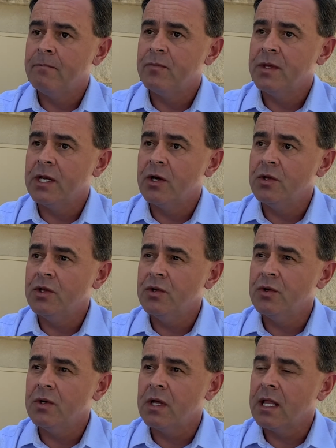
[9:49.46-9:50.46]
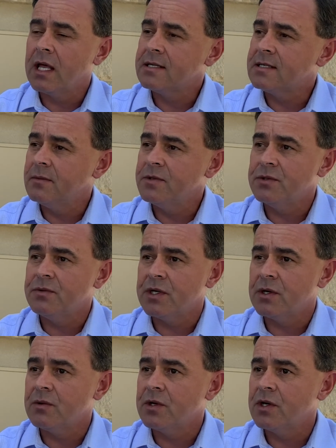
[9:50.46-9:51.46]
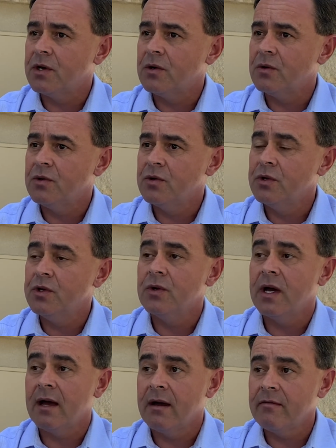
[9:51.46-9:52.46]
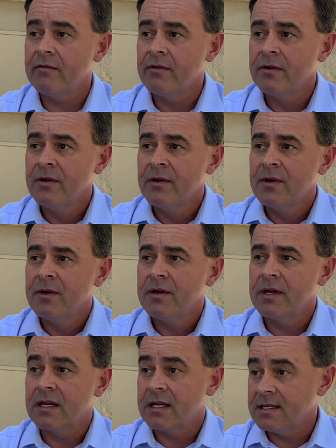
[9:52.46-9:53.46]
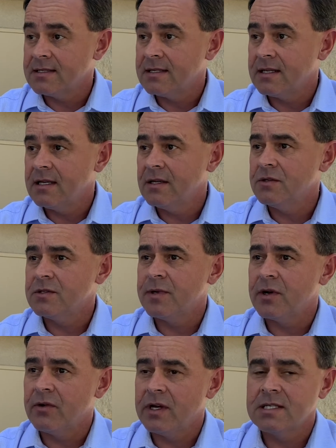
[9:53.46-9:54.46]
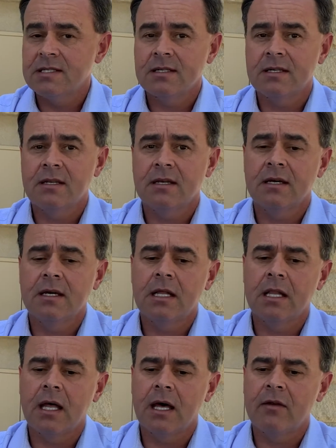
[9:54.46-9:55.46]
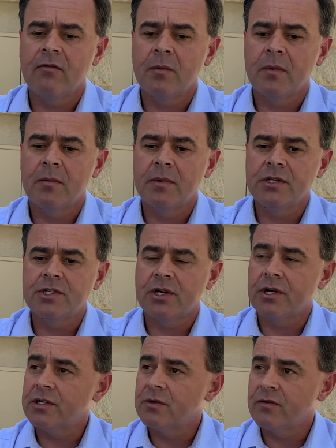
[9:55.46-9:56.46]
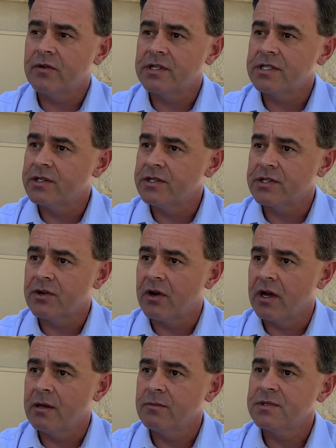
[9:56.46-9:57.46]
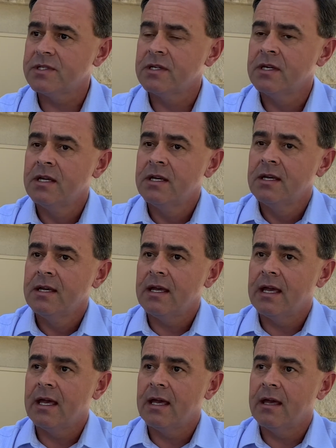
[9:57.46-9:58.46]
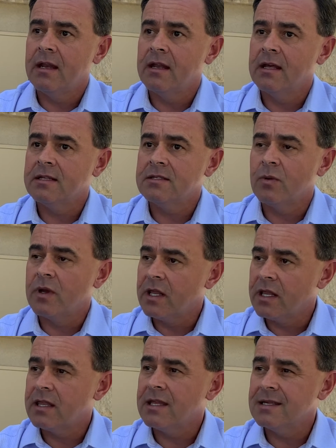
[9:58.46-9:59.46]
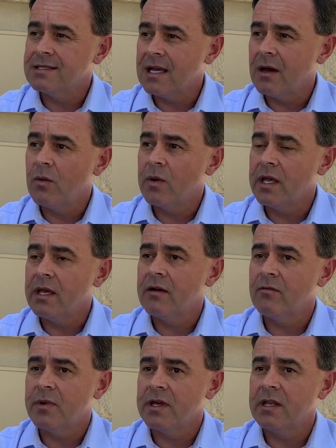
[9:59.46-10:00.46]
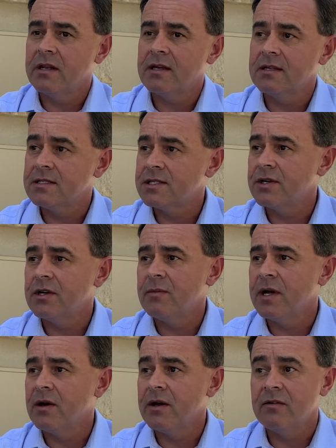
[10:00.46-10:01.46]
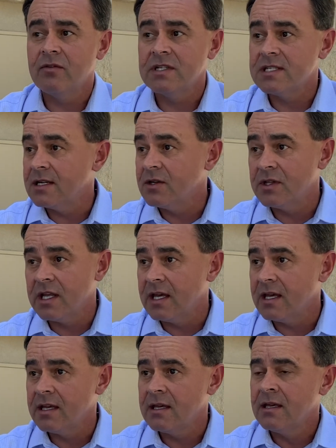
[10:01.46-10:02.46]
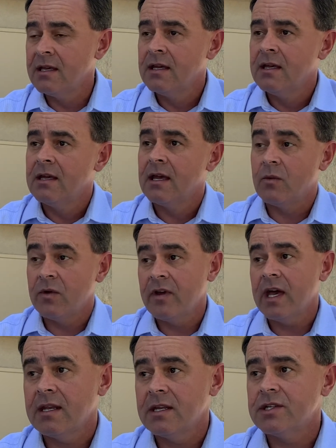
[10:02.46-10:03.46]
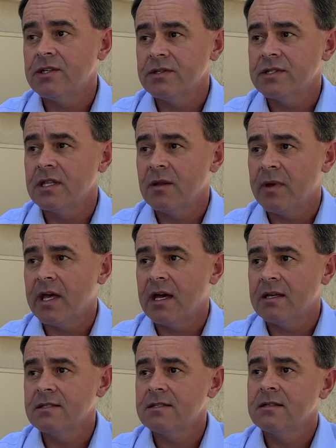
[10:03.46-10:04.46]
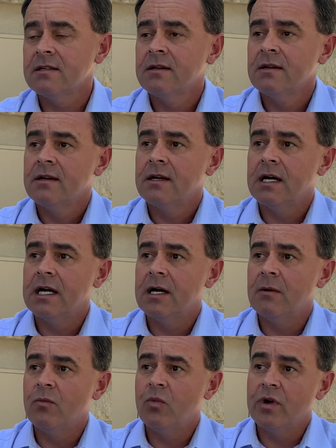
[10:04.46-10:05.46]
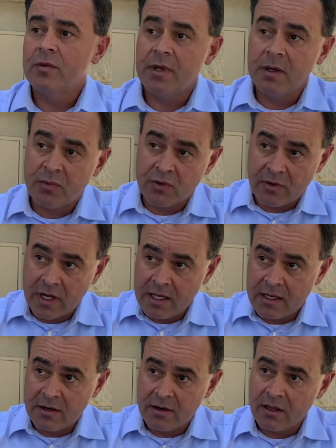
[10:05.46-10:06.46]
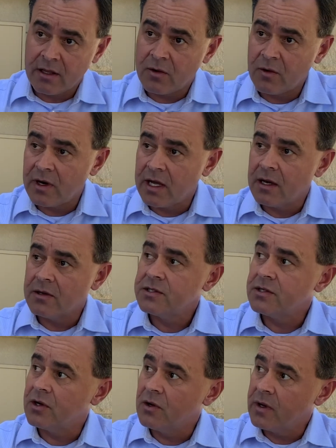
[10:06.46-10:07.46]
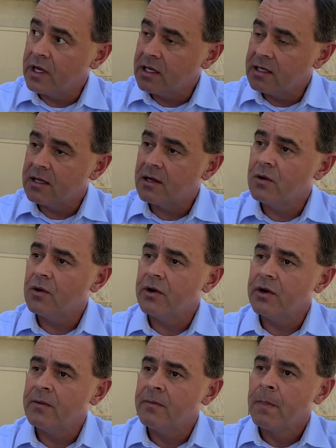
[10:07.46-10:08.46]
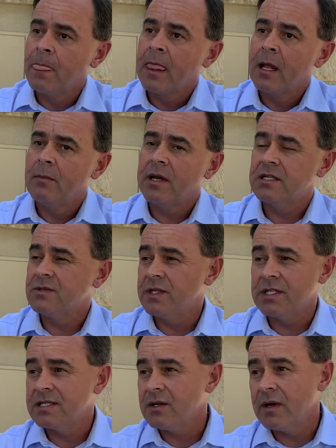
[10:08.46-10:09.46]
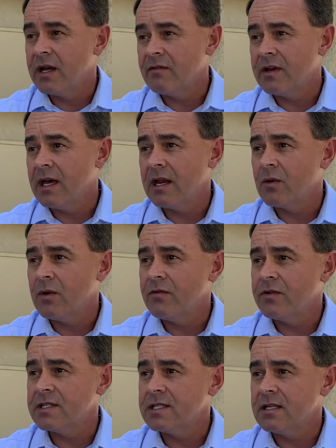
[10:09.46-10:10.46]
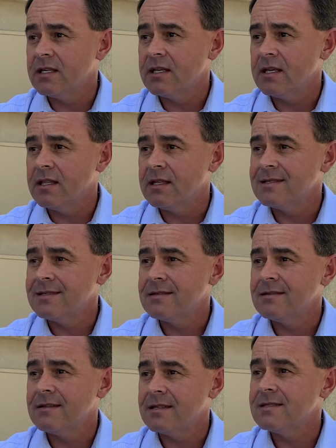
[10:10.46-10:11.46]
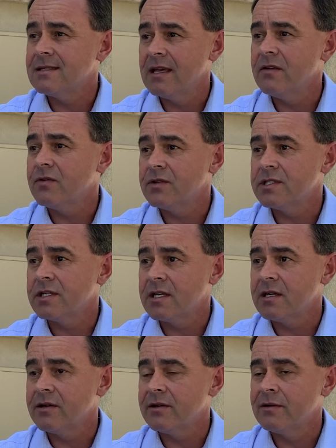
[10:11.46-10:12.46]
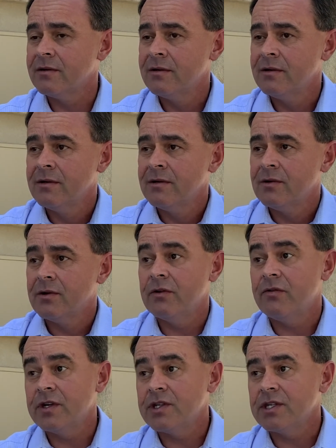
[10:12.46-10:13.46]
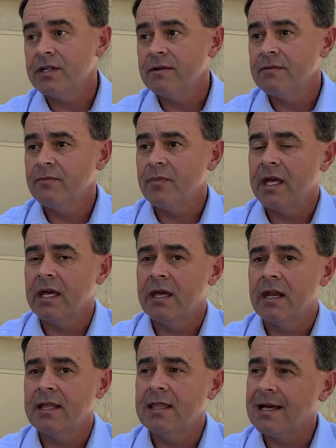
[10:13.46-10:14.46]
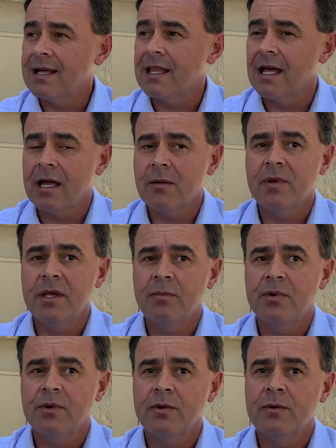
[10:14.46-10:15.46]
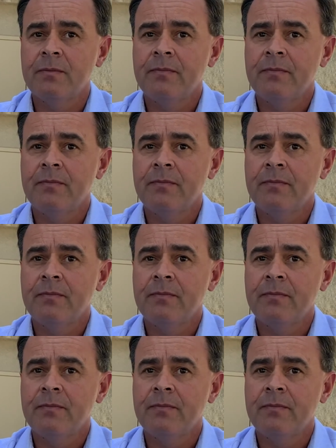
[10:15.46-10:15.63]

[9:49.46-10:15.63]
You know, a lot of times you don't know who you have in custody, who's been arrested. A lot of them have been charged with very serious crimes, and it's one of the things that we have been concerned about every single day. And we've issues in the past. with people right here on the courthouse or going into the court, because we just don't have an adequate facility that's safe or secure or efficient. And I think a lot of people